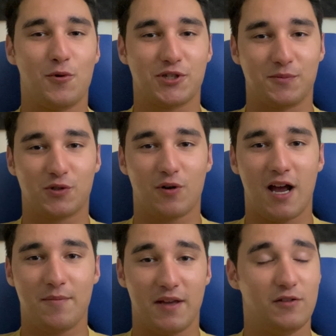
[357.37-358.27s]

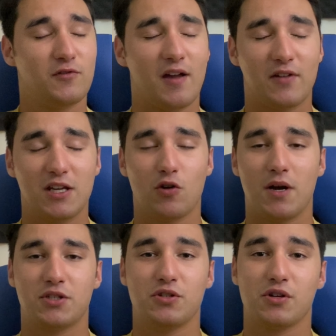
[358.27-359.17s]
subscribe. And if you have any
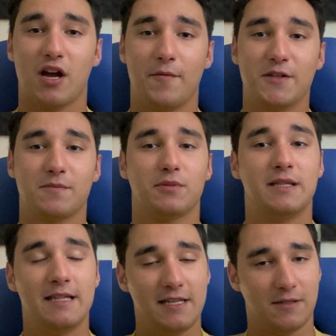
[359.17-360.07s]
questions or comments,
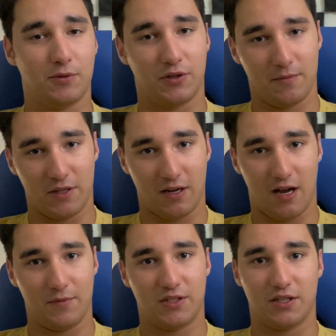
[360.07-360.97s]
please put them in the
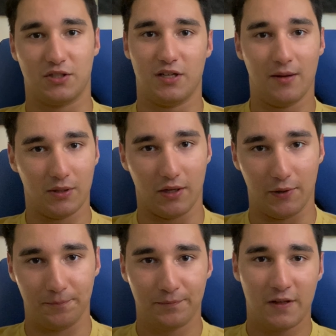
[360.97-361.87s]
comment section down below.
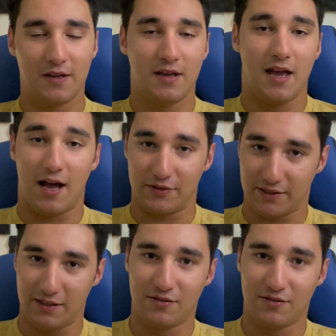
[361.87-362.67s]
I'll see you in